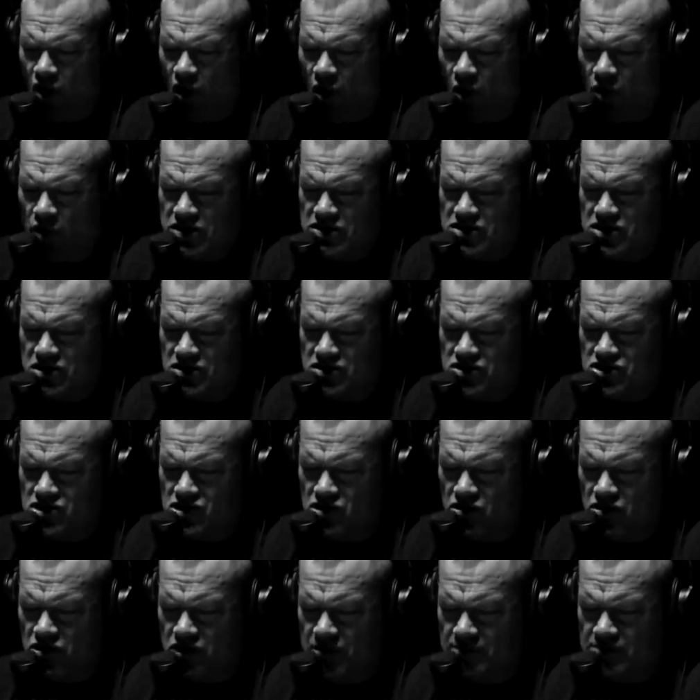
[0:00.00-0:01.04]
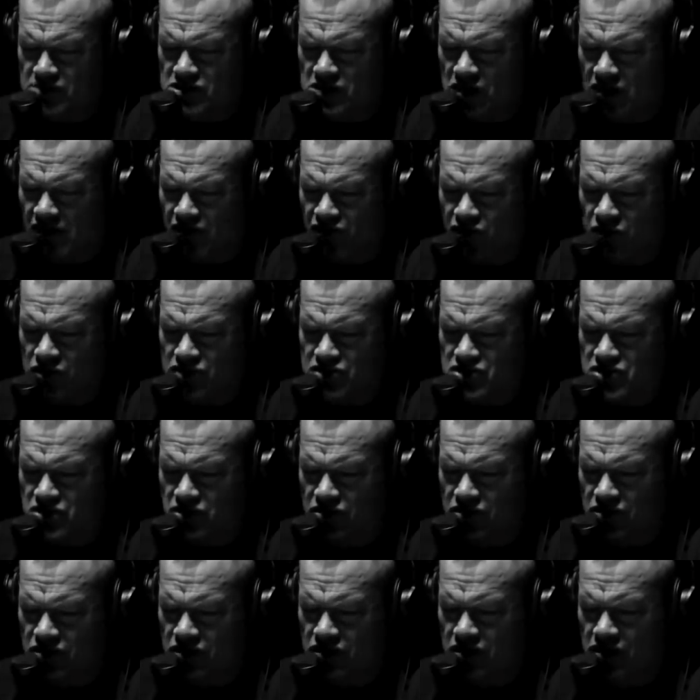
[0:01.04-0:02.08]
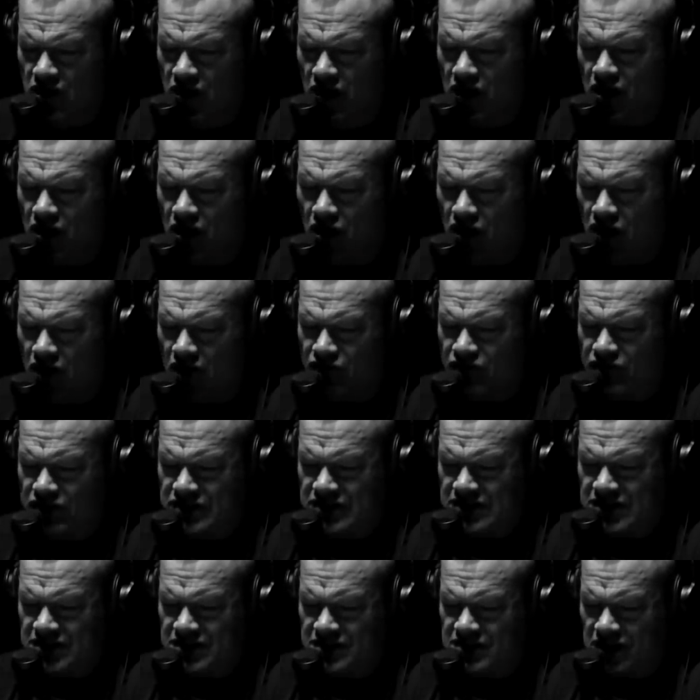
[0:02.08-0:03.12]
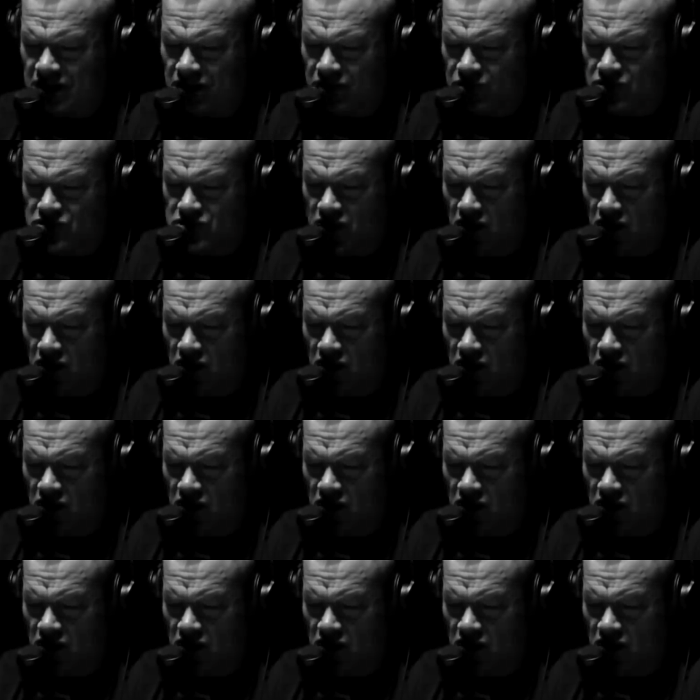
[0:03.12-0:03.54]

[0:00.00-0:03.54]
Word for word: always concerned himself with certain of the details